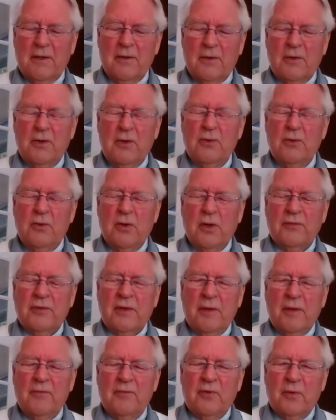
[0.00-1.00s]
you have
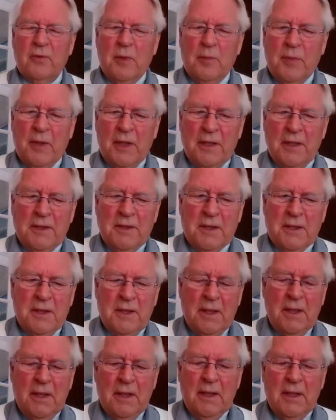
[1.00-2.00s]
come from a place
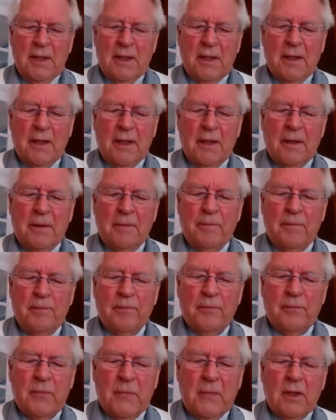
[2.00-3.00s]

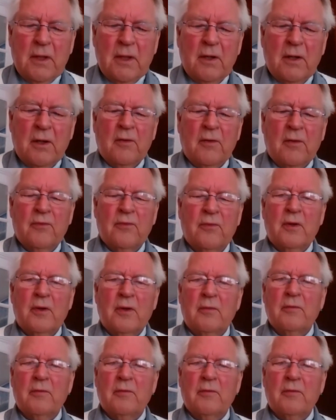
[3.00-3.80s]
of